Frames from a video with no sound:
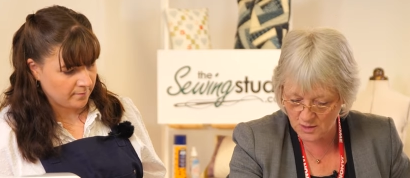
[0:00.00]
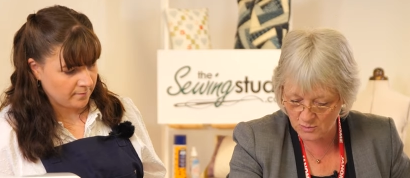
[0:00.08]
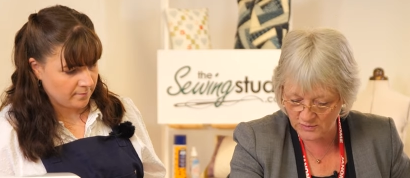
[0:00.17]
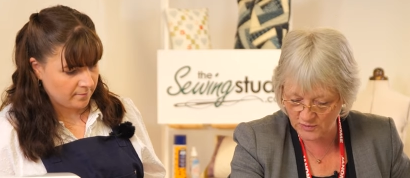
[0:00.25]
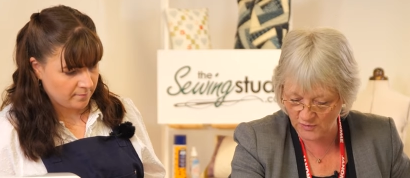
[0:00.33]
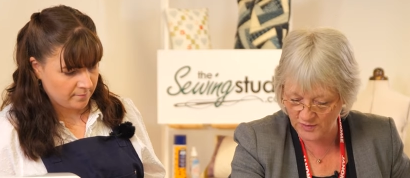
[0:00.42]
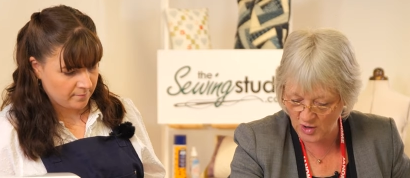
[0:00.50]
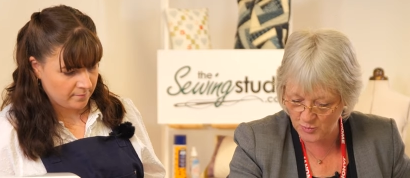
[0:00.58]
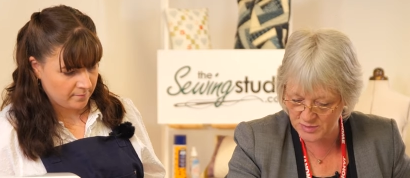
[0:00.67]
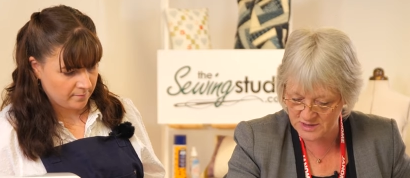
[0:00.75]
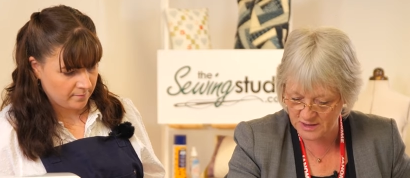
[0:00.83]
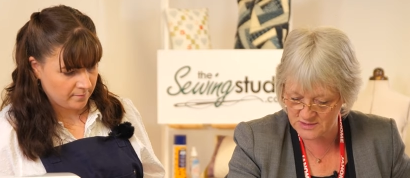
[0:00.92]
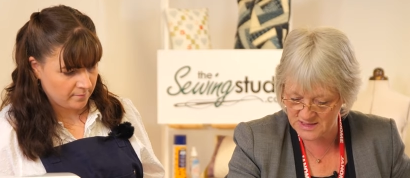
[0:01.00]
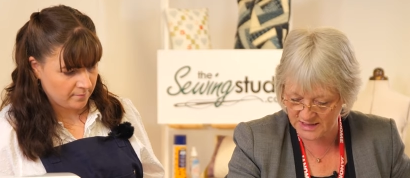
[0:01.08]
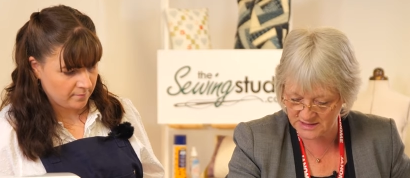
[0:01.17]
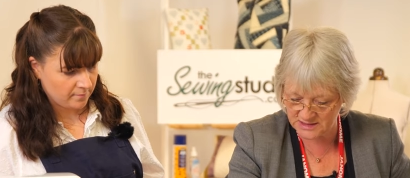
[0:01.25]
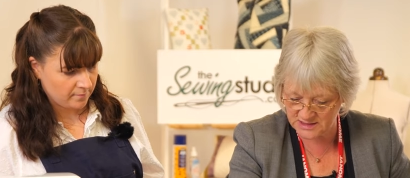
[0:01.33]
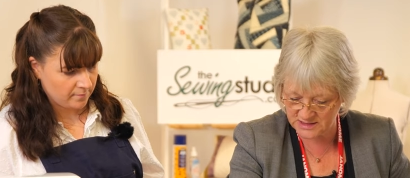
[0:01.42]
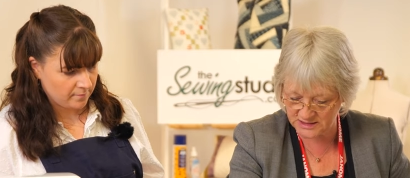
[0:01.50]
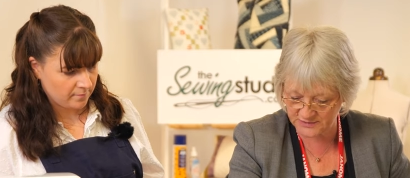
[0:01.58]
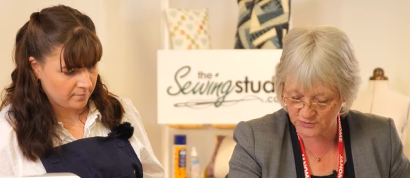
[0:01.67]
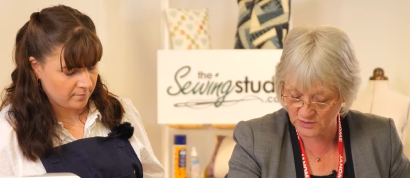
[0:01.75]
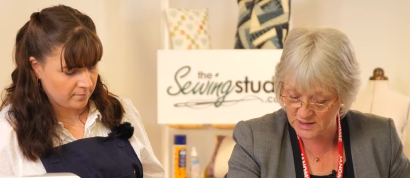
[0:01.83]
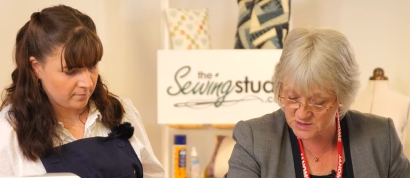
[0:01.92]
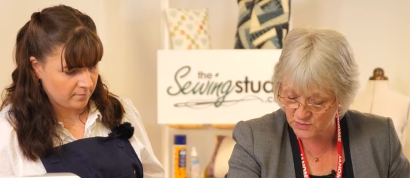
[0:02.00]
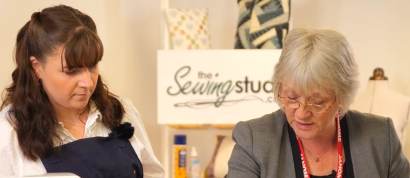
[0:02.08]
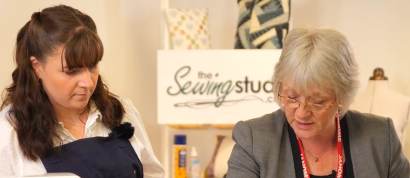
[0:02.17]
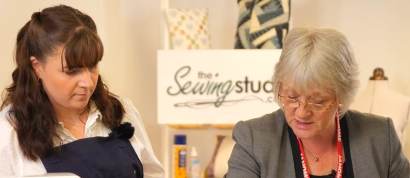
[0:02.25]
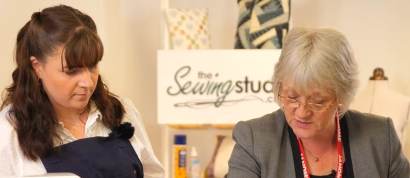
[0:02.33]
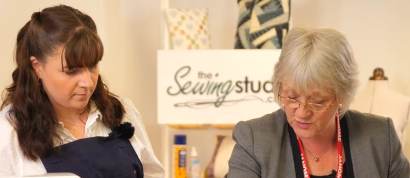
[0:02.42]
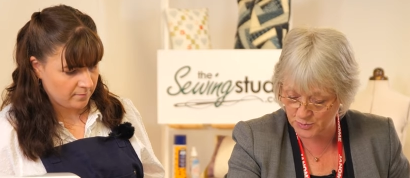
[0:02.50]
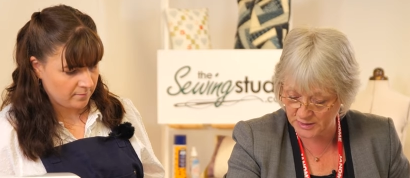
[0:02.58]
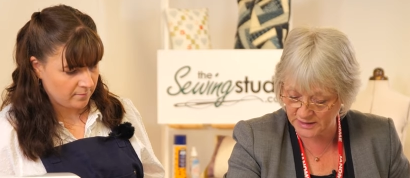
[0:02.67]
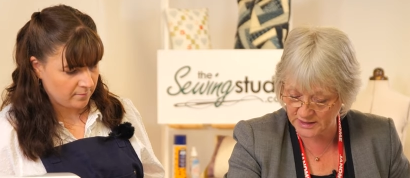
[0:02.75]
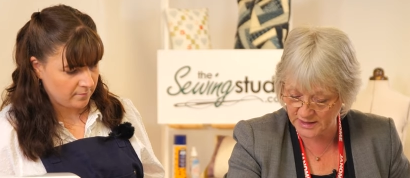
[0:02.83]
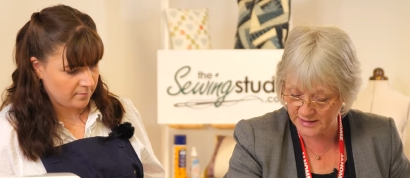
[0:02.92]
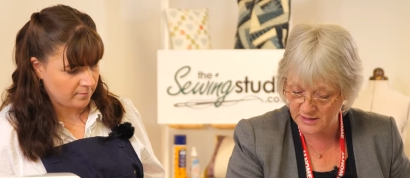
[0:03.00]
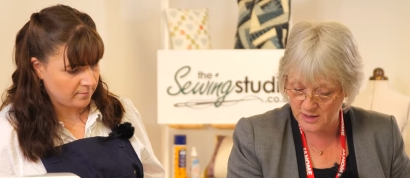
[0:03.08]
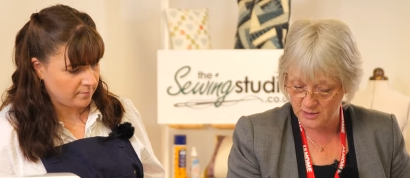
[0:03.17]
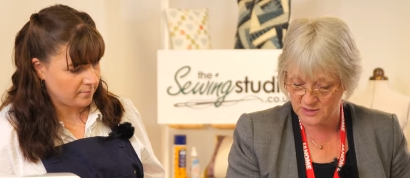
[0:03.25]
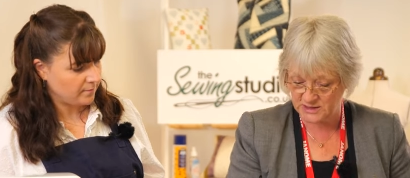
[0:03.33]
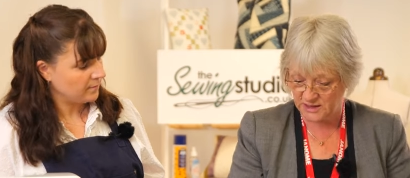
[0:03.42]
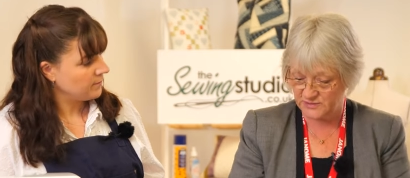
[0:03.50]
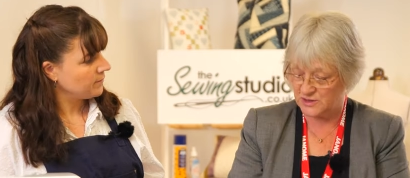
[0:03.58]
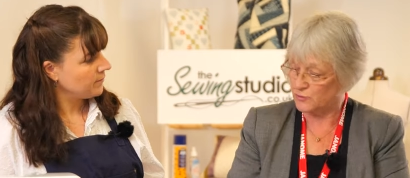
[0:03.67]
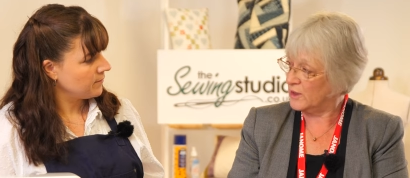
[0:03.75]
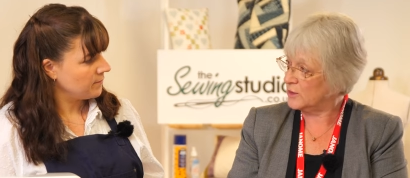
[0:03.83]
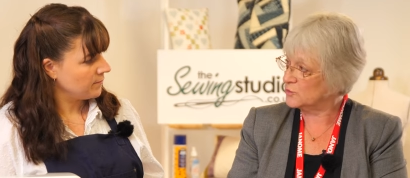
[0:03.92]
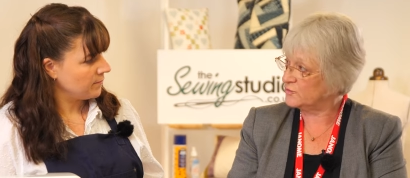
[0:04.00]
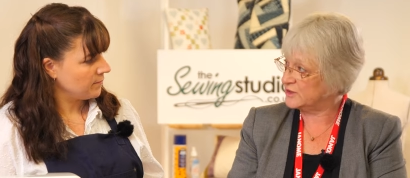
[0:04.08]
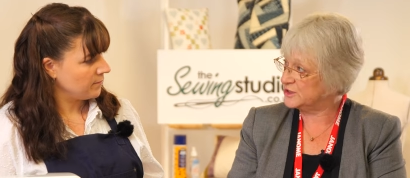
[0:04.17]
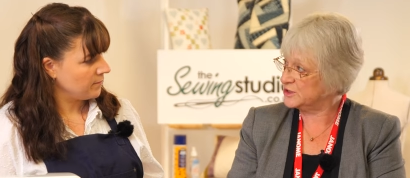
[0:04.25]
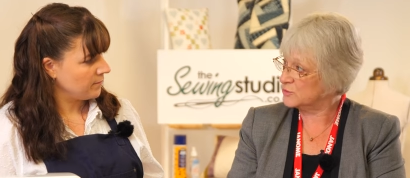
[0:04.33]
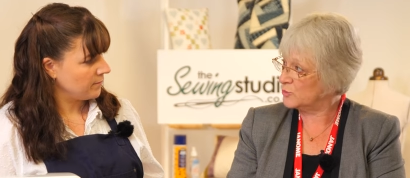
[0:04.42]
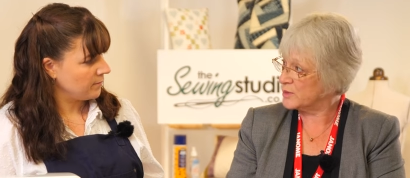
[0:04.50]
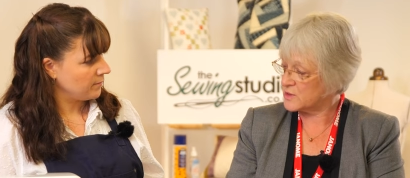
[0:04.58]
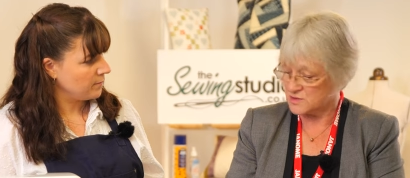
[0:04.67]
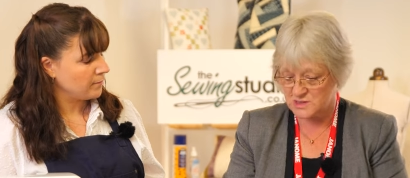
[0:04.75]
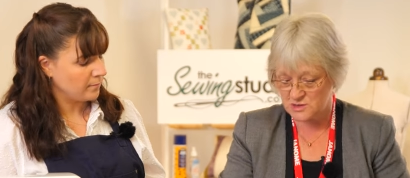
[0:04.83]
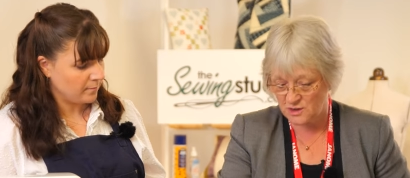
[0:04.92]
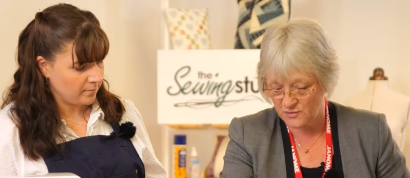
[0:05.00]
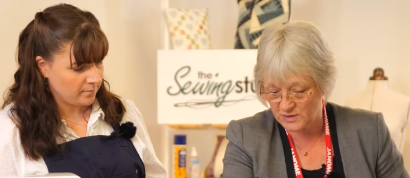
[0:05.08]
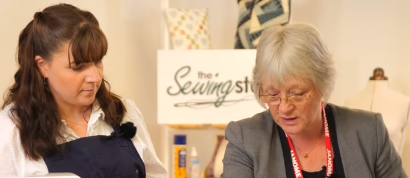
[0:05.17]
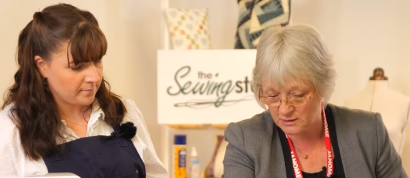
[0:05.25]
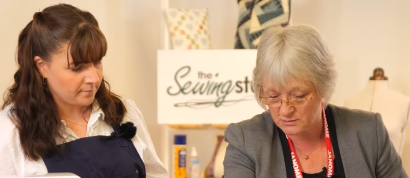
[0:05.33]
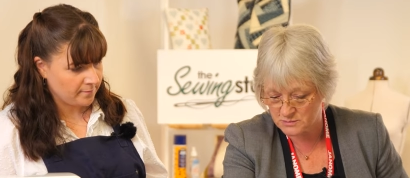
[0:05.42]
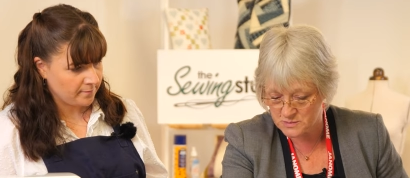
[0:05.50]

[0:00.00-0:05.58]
Speaker 1: We've got the open toe satin stitch foot. That's really nice for appliqué because it gives you a really good visual because there's nothing